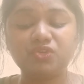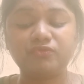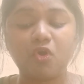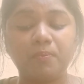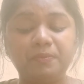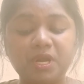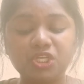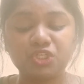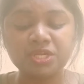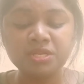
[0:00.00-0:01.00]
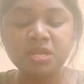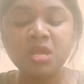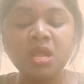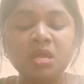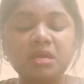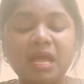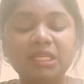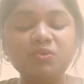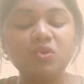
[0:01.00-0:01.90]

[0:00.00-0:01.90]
of oppression. Kali